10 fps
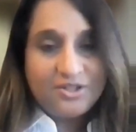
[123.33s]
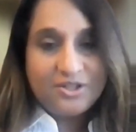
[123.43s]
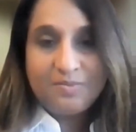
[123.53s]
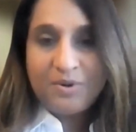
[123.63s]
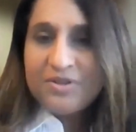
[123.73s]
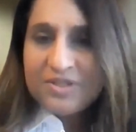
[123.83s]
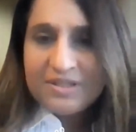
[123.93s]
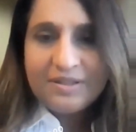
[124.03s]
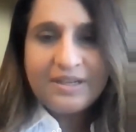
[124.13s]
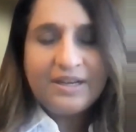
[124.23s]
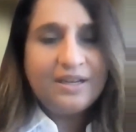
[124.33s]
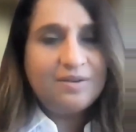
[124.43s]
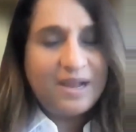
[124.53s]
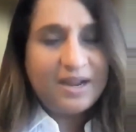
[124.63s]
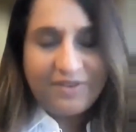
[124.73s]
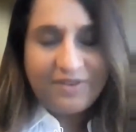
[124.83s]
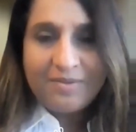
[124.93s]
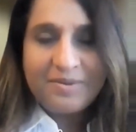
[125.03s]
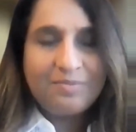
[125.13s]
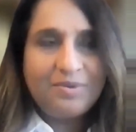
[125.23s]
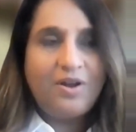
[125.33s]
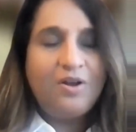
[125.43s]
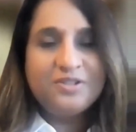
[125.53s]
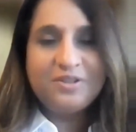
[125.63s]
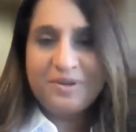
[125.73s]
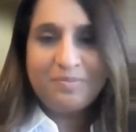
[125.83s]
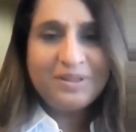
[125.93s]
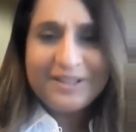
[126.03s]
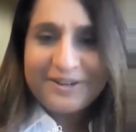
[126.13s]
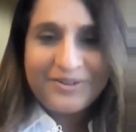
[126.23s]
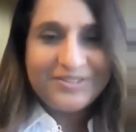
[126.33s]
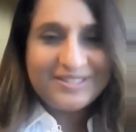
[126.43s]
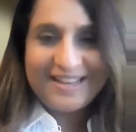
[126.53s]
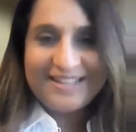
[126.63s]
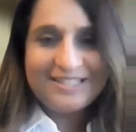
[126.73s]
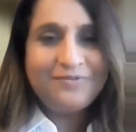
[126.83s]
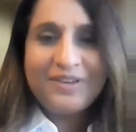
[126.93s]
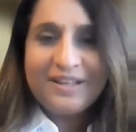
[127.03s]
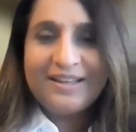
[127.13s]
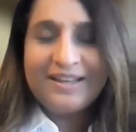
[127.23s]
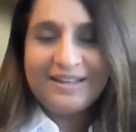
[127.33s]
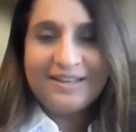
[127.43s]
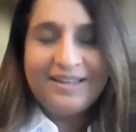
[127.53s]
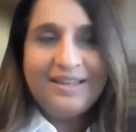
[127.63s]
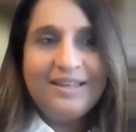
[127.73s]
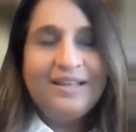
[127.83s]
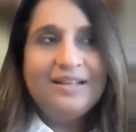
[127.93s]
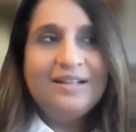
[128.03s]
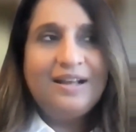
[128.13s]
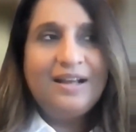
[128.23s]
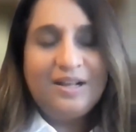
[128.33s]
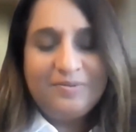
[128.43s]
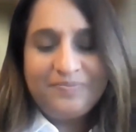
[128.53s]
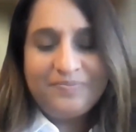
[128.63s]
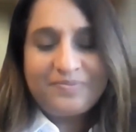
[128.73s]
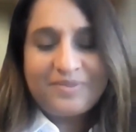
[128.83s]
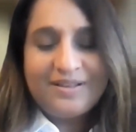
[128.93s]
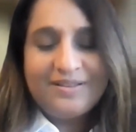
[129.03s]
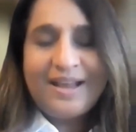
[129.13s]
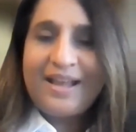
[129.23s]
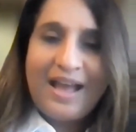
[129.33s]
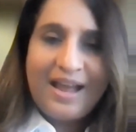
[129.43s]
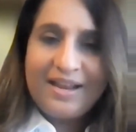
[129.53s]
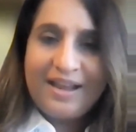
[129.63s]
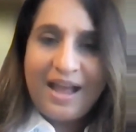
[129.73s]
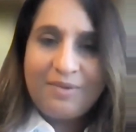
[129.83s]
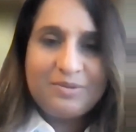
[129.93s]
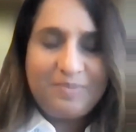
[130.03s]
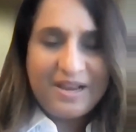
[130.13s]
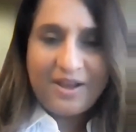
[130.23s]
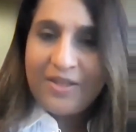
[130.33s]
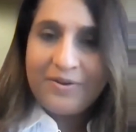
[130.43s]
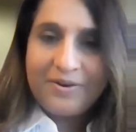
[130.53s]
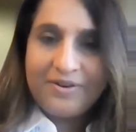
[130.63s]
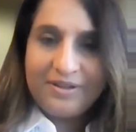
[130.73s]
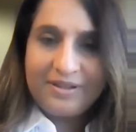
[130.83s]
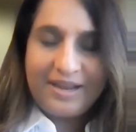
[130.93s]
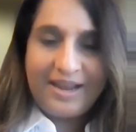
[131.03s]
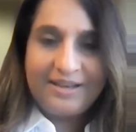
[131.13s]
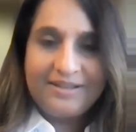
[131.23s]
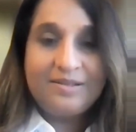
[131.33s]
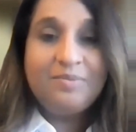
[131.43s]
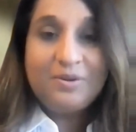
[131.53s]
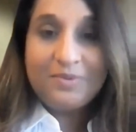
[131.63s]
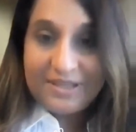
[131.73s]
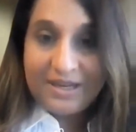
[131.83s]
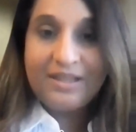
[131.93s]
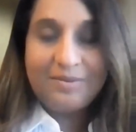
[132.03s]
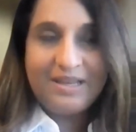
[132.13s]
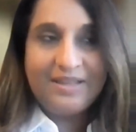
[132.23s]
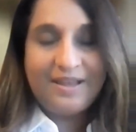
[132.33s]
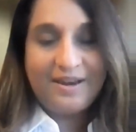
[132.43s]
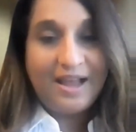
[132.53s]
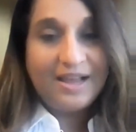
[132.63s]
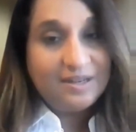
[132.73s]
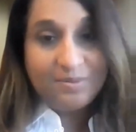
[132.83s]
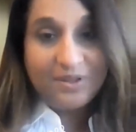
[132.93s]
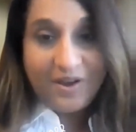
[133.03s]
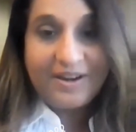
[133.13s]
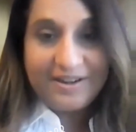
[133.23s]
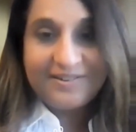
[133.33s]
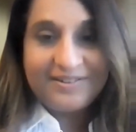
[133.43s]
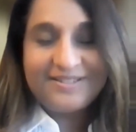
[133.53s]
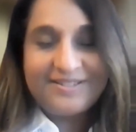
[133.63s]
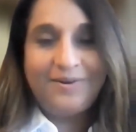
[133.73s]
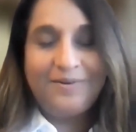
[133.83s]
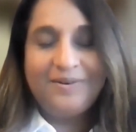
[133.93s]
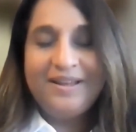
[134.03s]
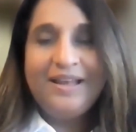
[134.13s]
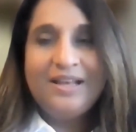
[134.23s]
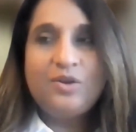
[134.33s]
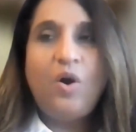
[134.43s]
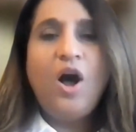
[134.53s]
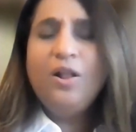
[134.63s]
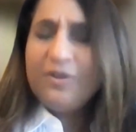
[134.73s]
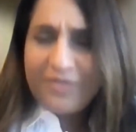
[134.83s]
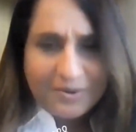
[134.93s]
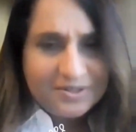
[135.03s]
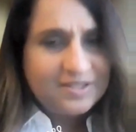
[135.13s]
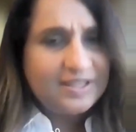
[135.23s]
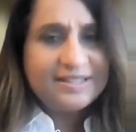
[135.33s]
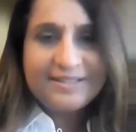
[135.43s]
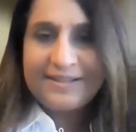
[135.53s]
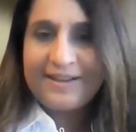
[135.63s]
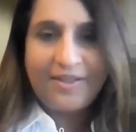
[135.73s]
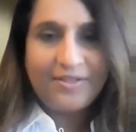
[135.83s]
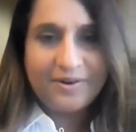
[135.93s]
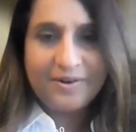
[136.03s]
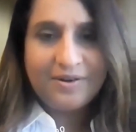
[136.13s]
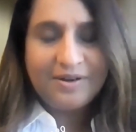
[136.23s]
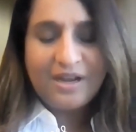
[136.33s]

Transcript: just personally in my environment, but also in a political sense, feeling um, like I was being othered and somebody was telling me that I didn't belong here. So all of those things together